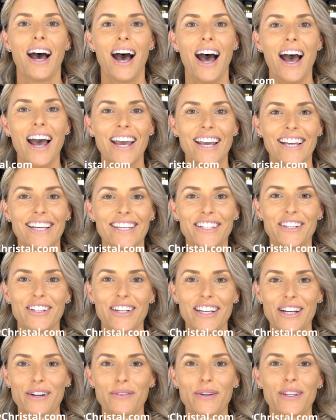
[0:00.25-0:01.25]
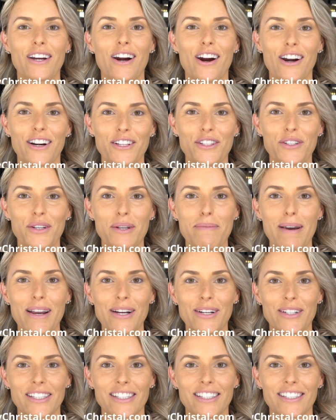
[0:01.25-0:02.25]
Hi, you're here with Artistry by
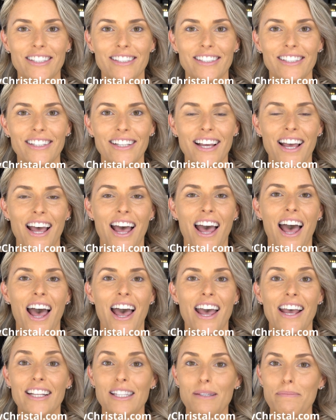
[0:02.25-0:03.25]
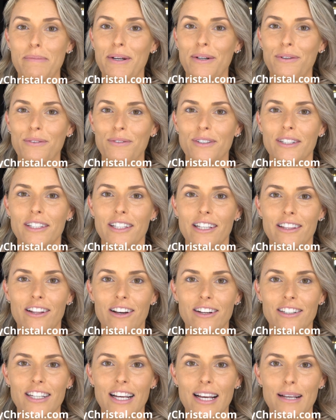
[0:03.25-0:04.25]
Christal. It's been a really
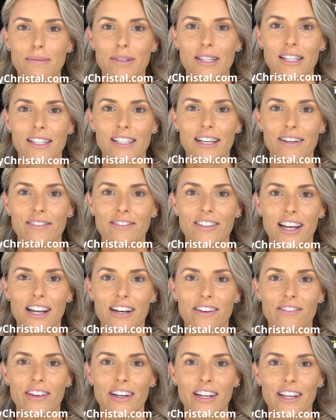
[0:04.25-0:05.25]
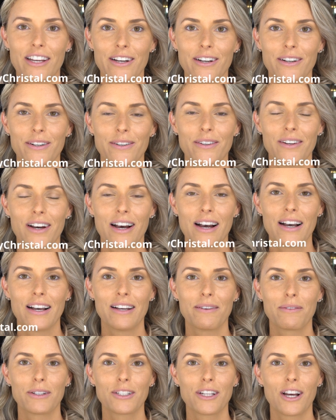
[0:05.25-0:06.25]
long time since I've done a video.
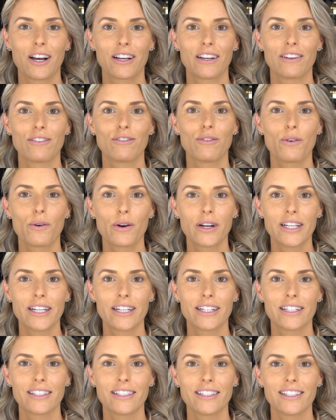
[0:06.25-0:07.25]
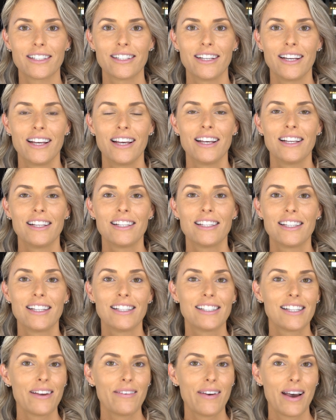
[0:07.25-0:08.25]
We're talking 4 years
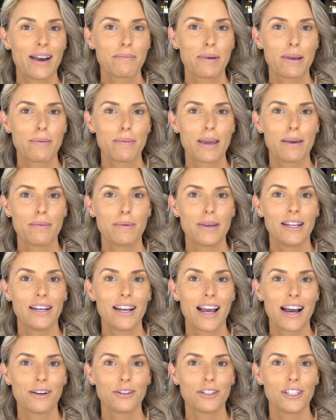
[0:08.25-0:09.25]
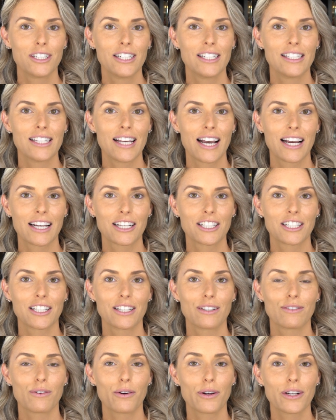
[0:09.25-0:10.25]
since I've had my baby. Now she's
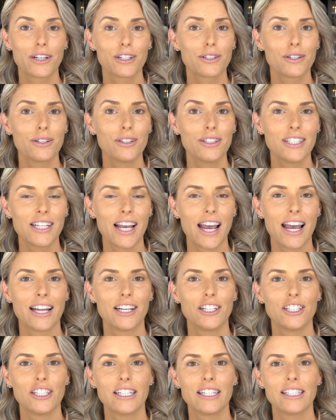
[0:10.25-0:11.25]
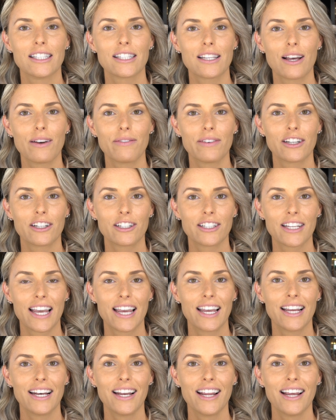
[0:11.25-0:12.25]
actually 4 years old and she can
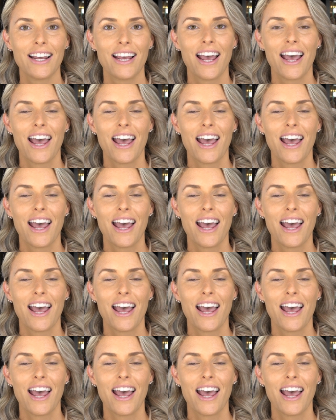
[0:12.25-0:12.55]
self-entertain